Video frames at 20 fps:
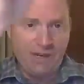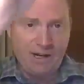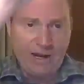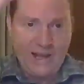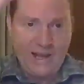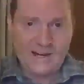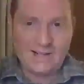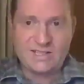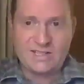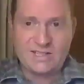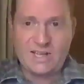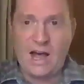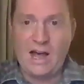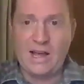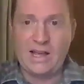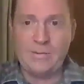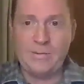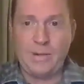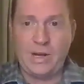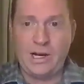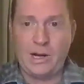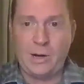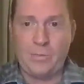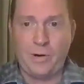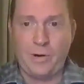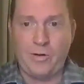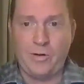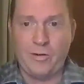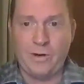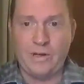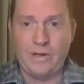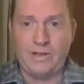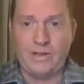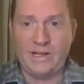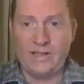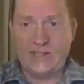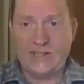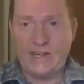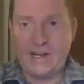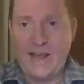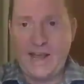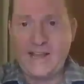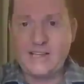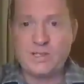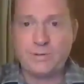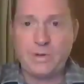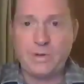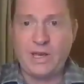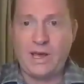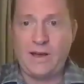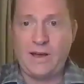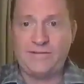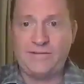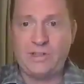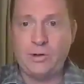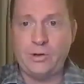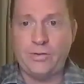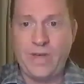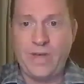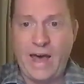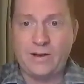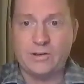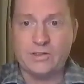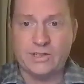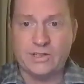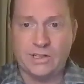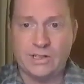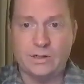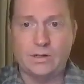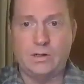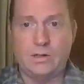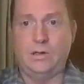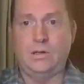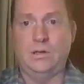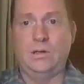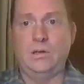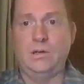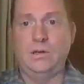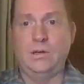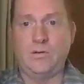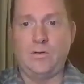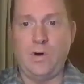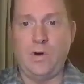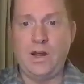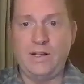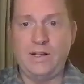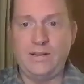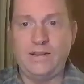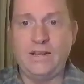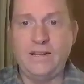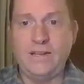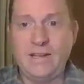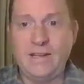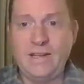and I had a sign made up over it that said SPF 2000, right?